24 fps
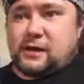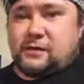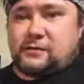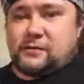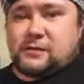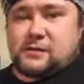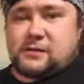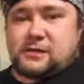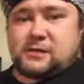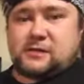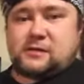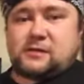I
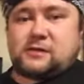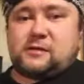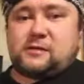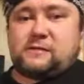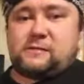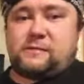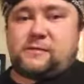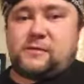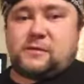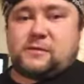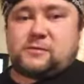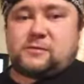would stick to the
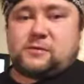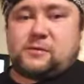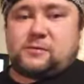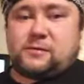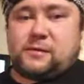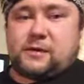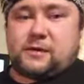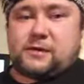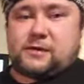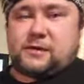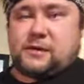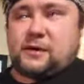first one
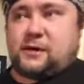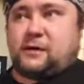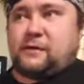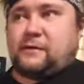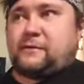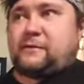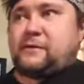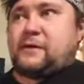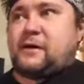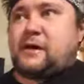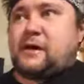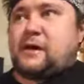
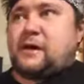myself.